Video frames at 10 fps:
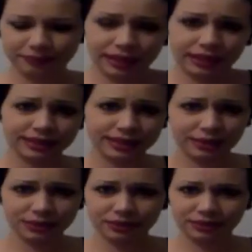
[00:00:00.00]
But like I said,
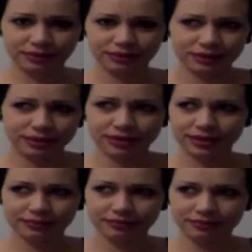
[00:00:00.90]
I'm sure that there's
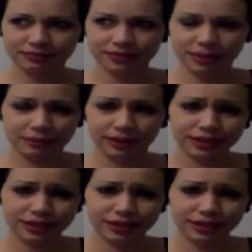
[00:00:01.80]
something.